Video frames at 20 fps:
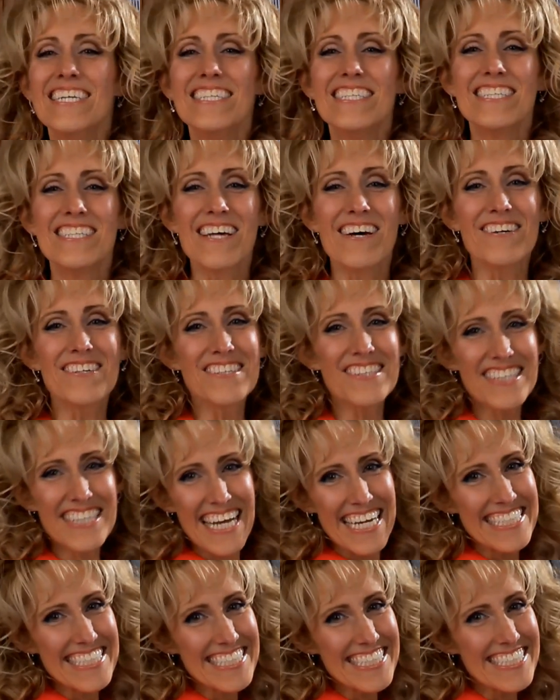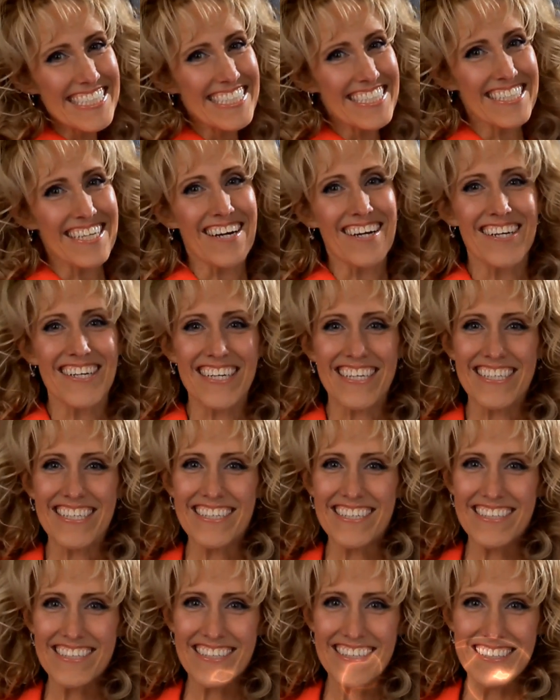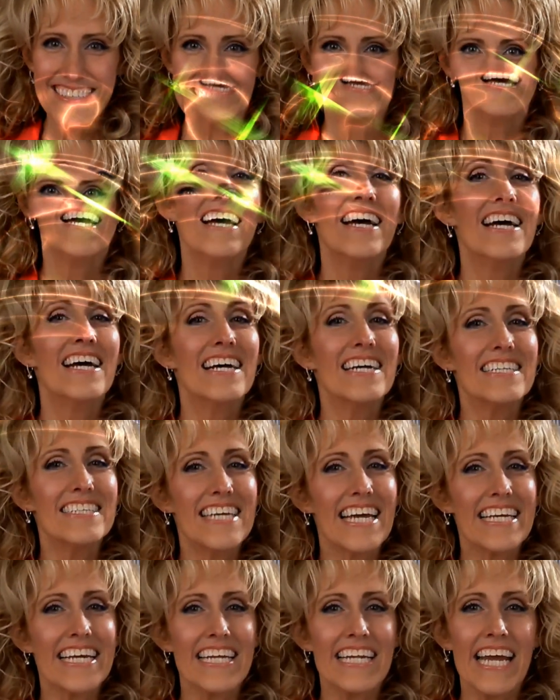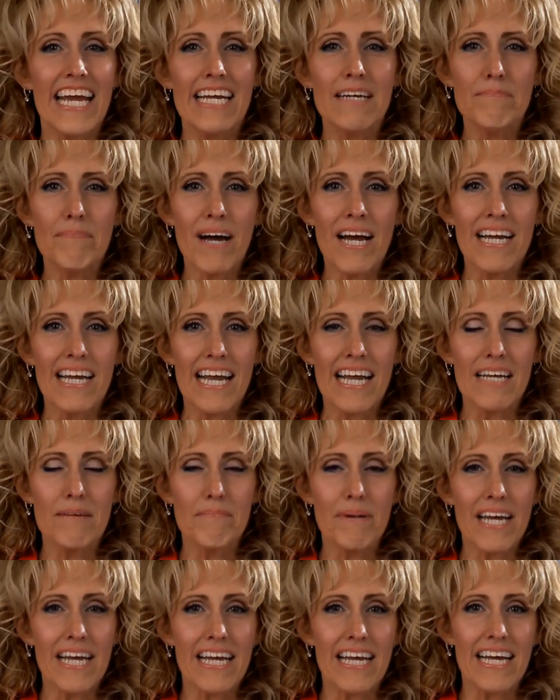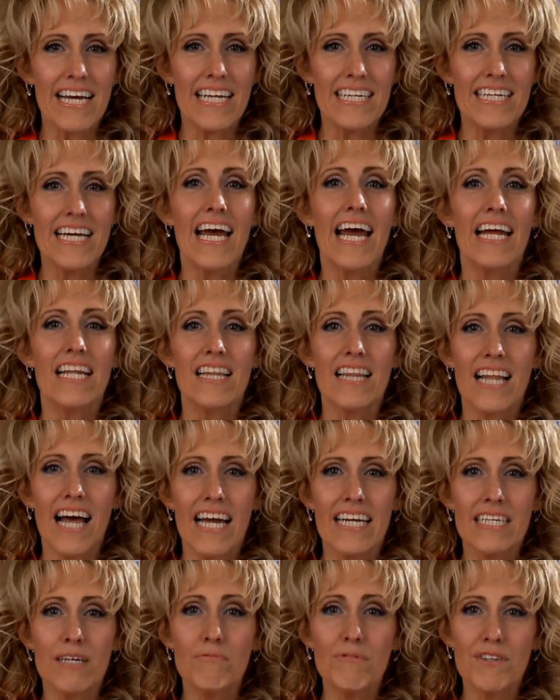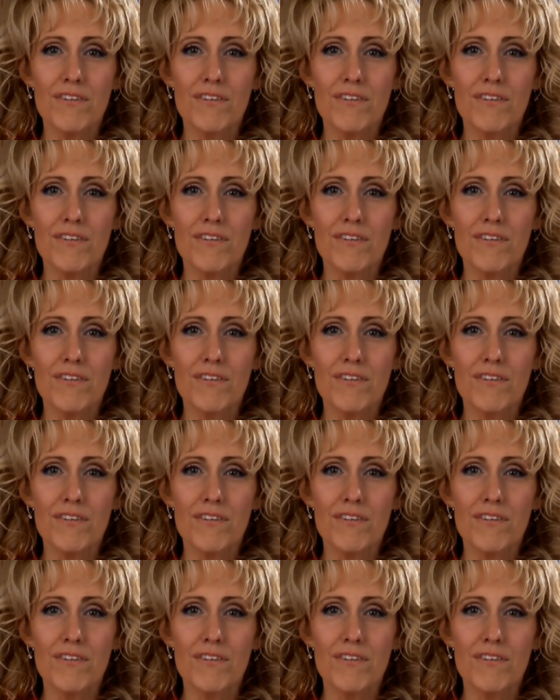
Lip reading: So let's get started. Take an 8x8 pan and line it